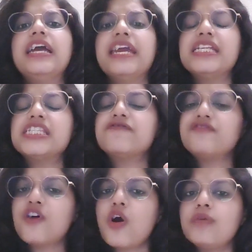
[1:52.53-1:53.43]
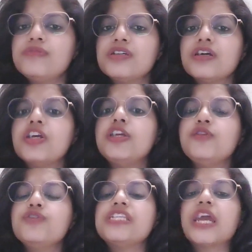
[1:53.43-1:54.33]
It's formed
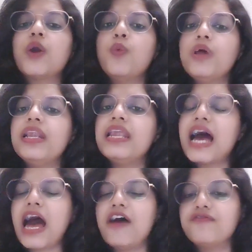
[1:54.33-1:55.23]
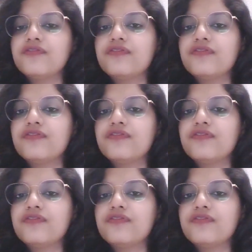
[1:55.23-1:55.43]
using will have,